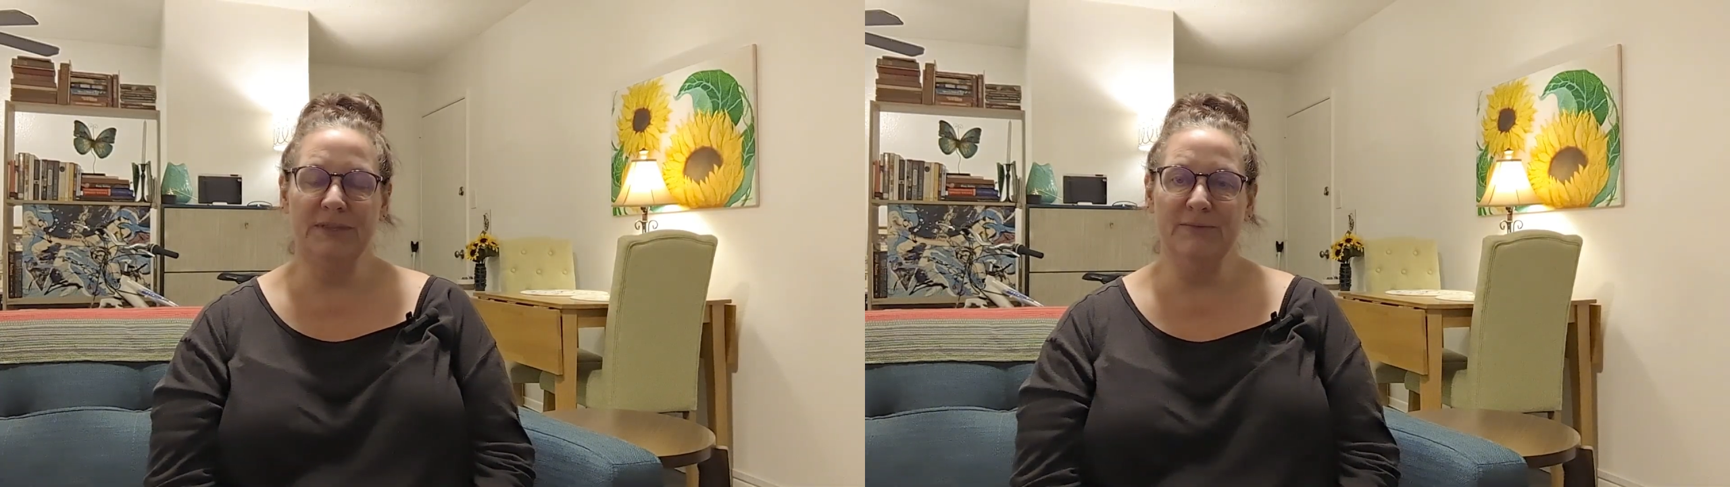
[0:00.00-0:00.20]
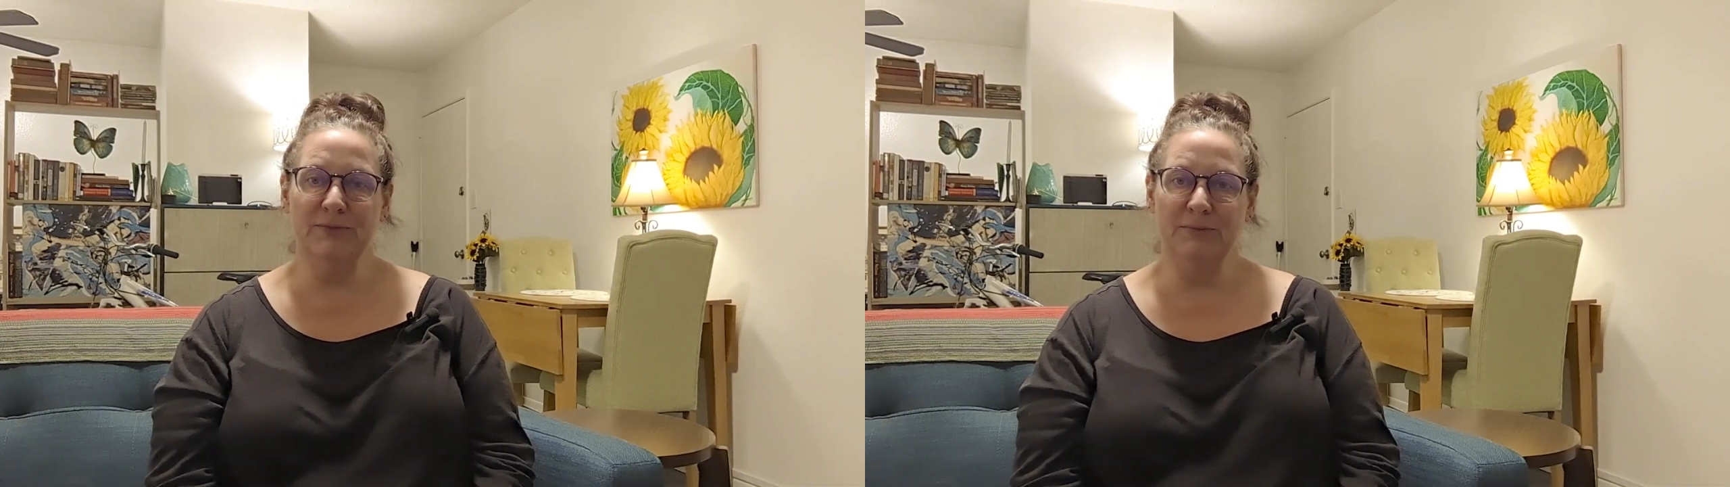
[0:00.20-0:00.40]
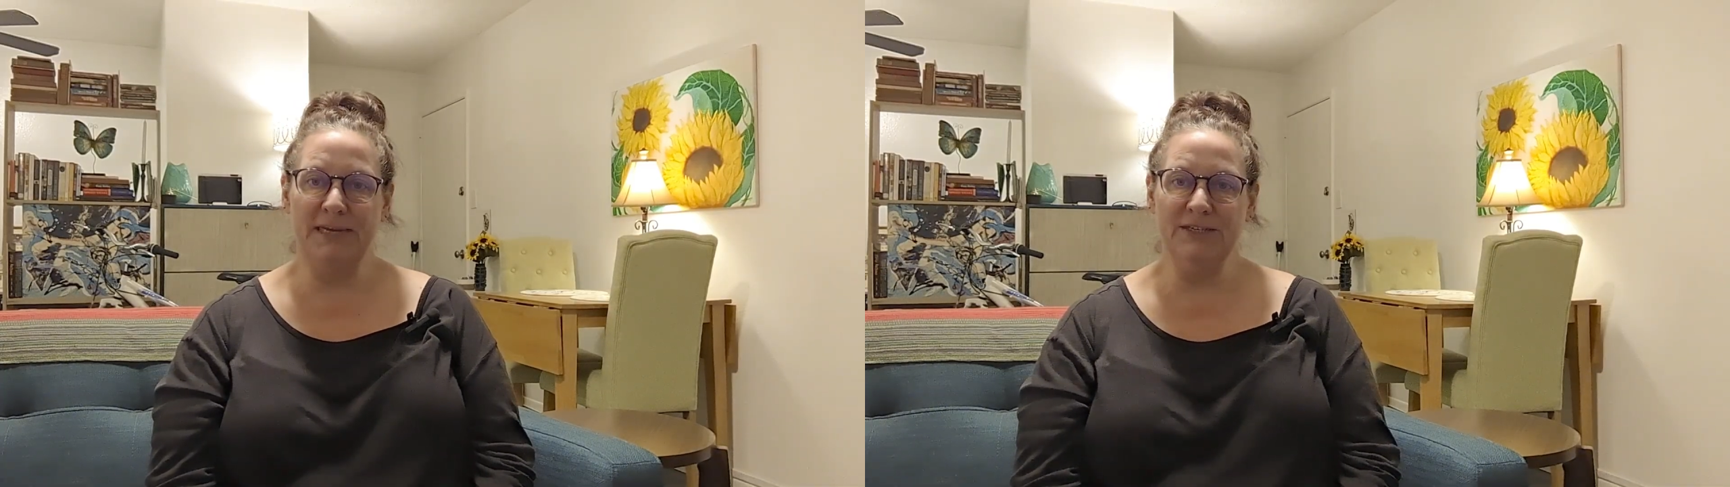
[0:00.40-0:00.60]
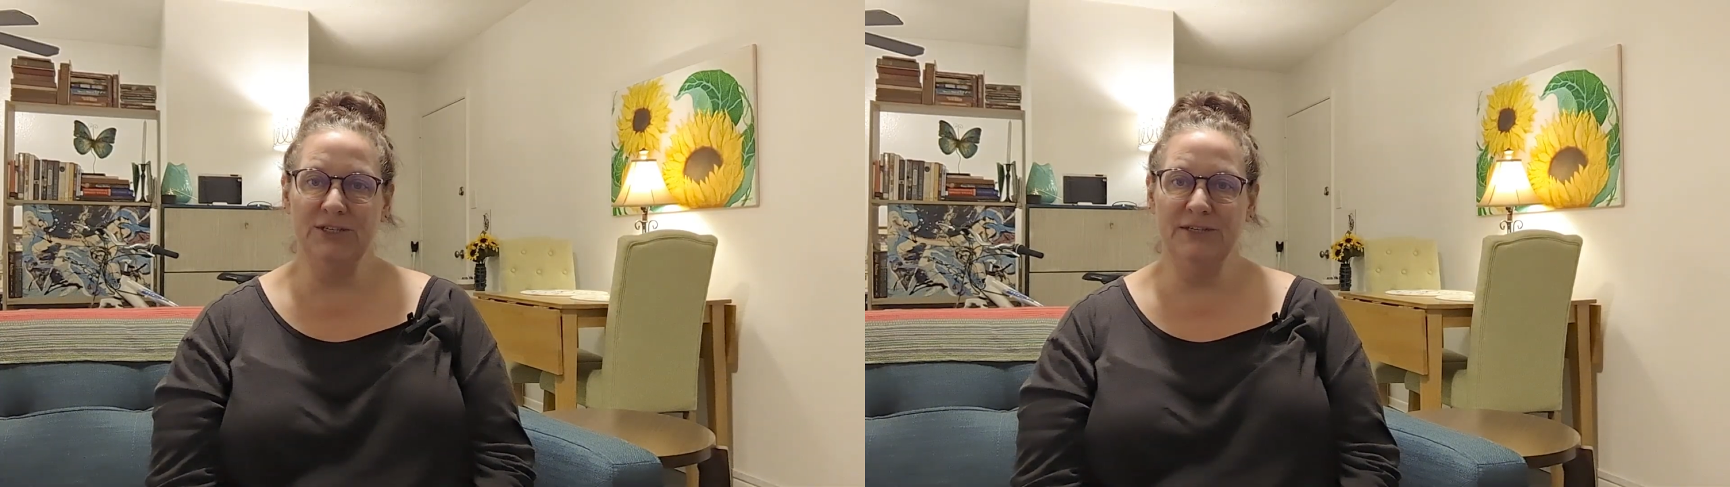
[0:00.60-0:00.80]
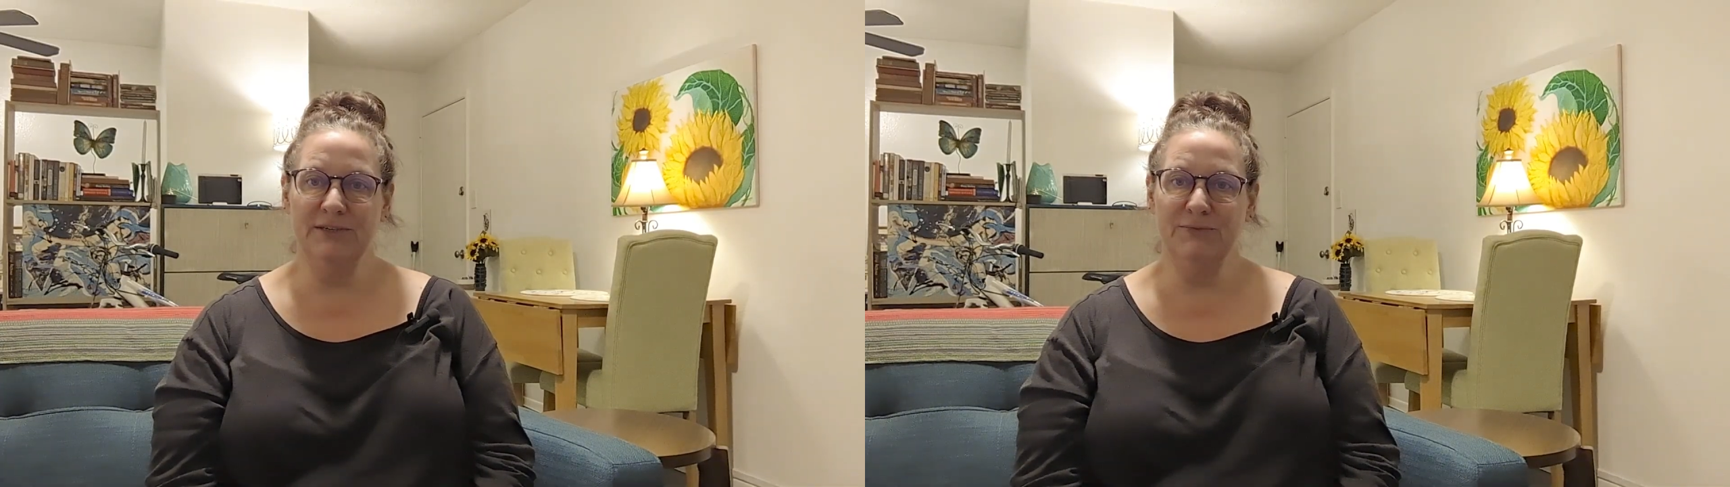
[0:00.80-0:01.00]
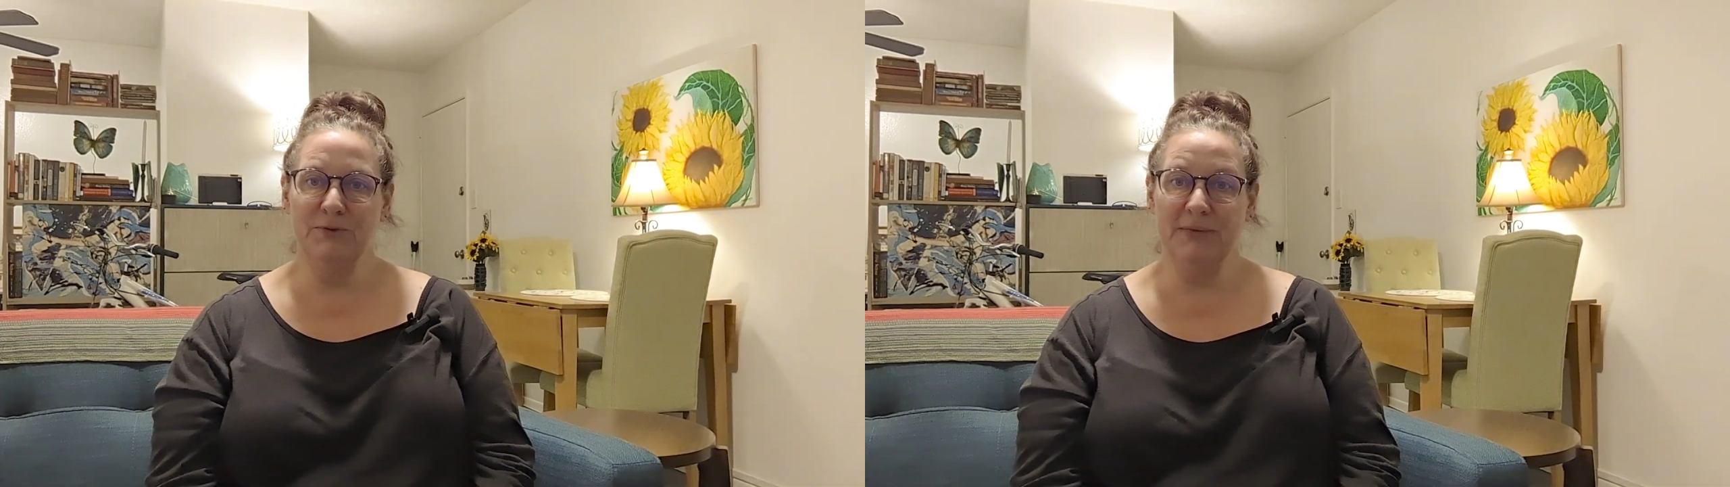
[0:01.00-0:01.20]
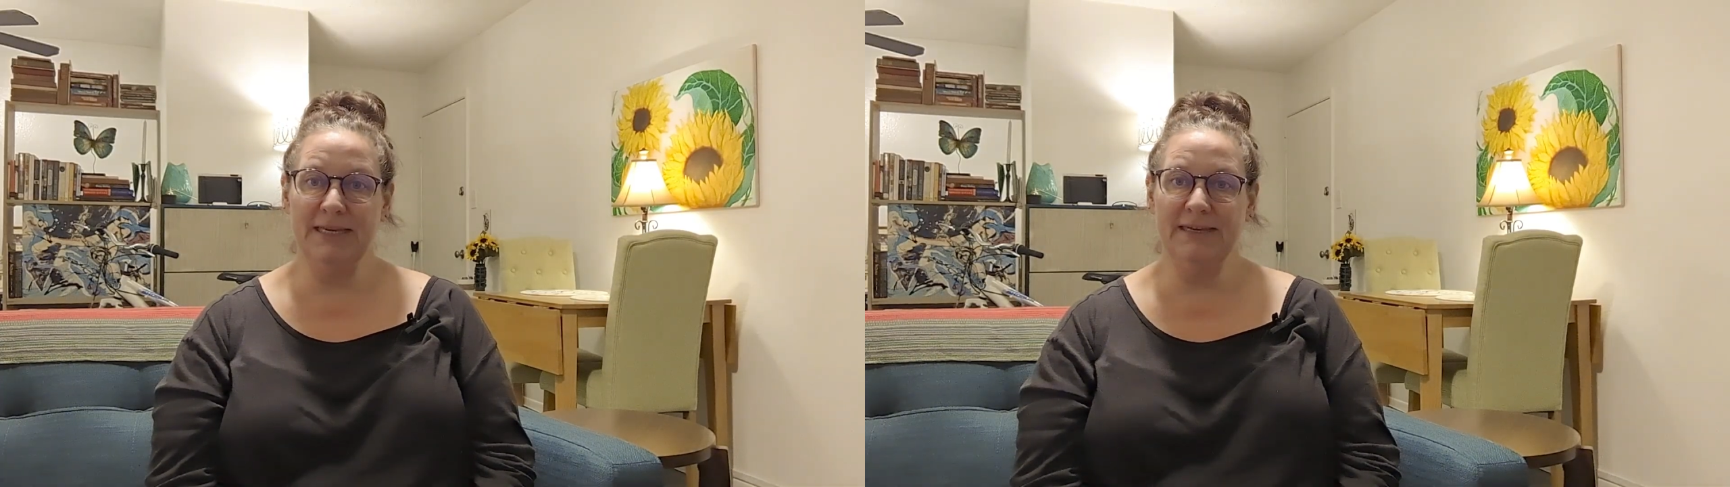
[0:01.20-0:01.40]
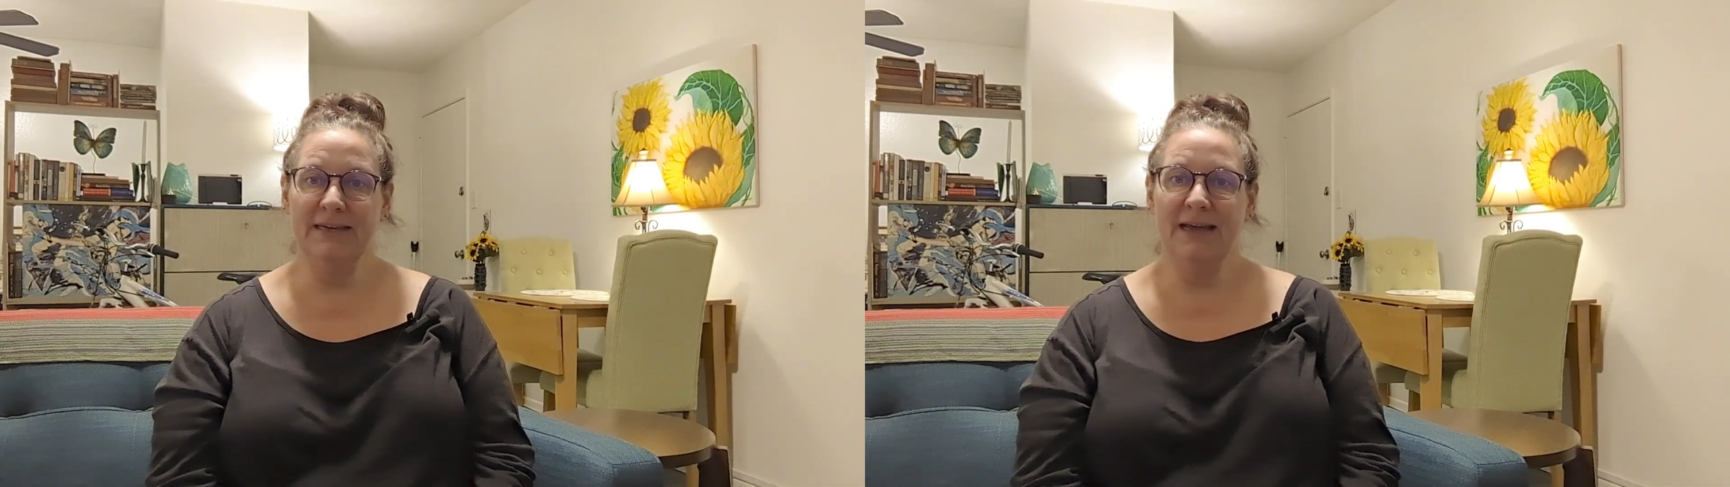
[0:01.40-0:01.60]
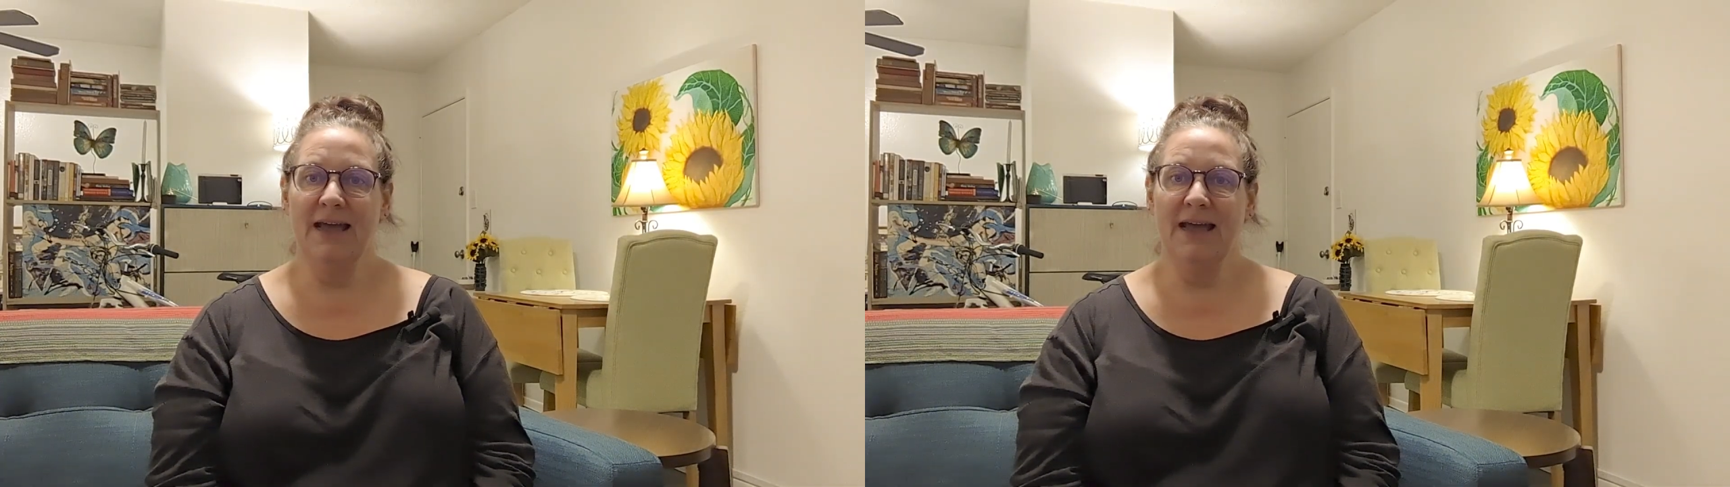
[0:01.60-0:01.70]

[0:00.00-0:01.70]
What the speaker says: inflammation for me.